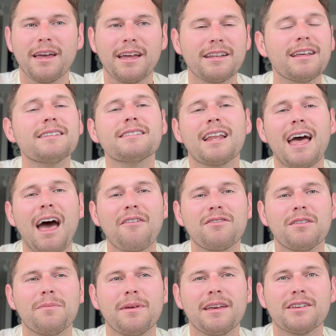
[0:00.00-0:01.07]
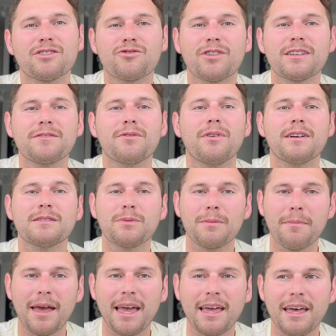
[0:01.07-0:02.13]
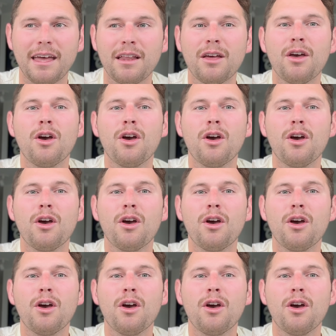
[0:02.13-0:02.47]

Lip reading: It doesn't have to be as stressful as we make it.